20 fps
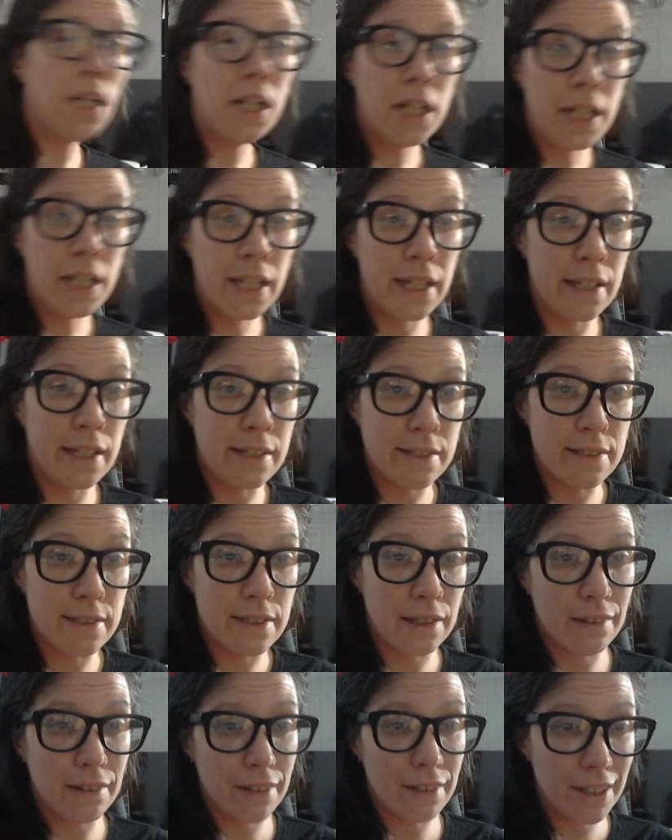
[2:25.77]
his
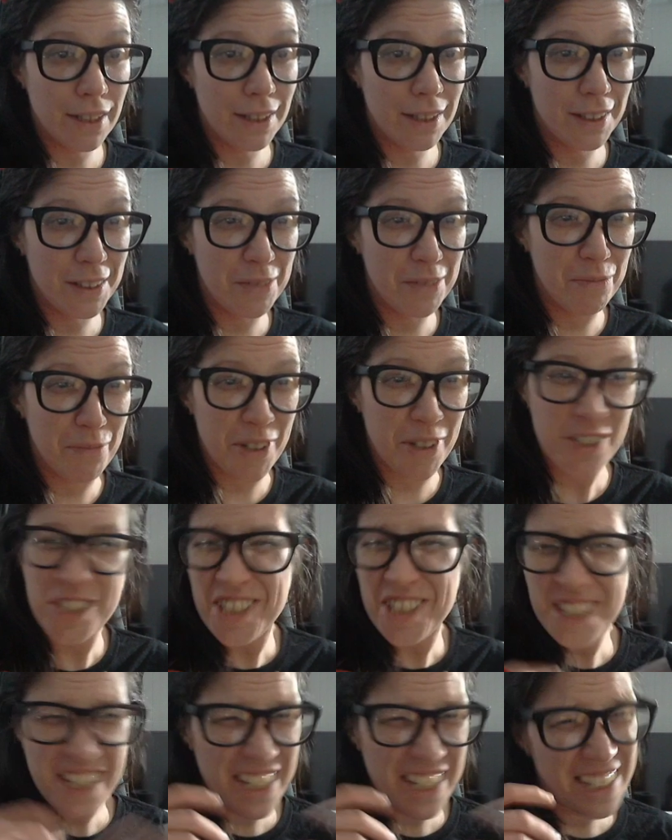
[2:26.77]

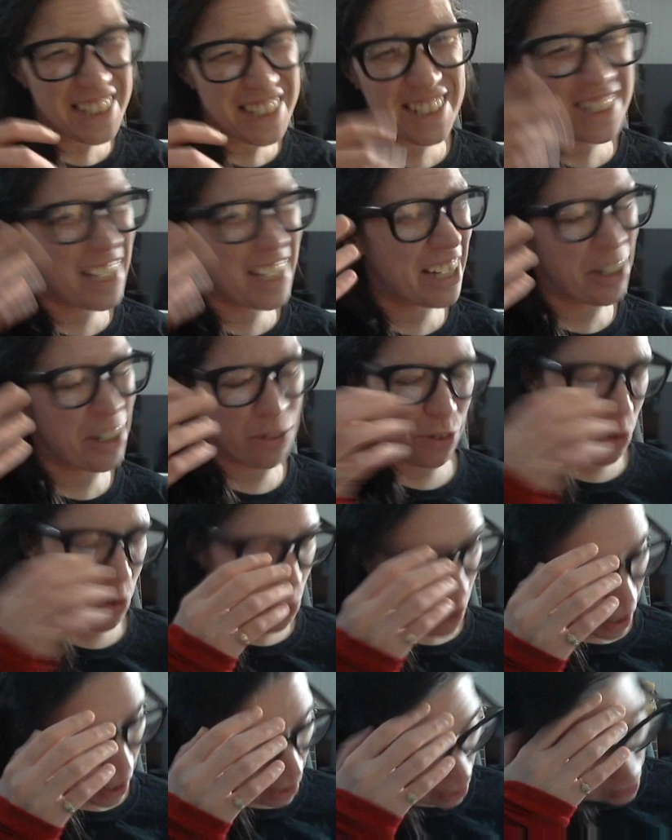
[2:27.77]
merchandise. I don't know
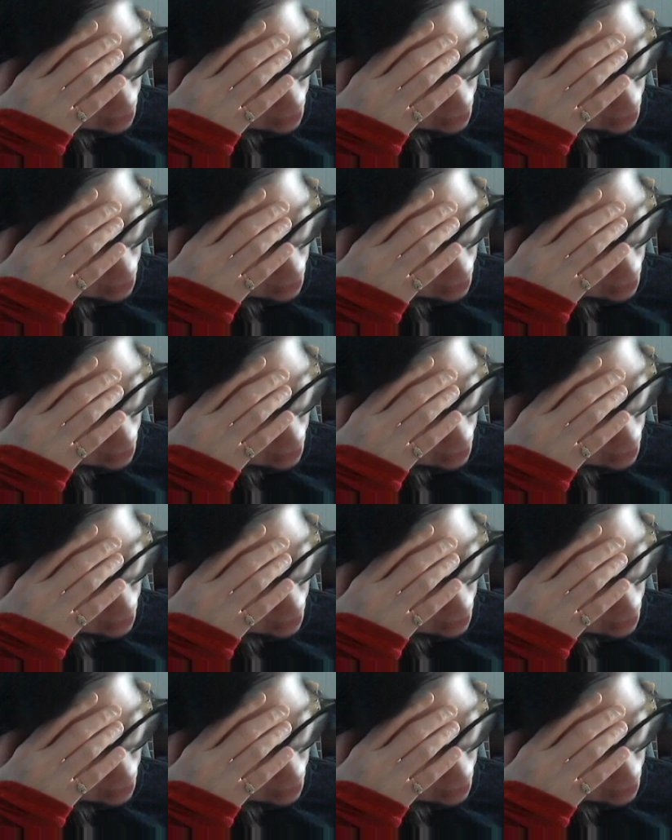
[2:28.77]
why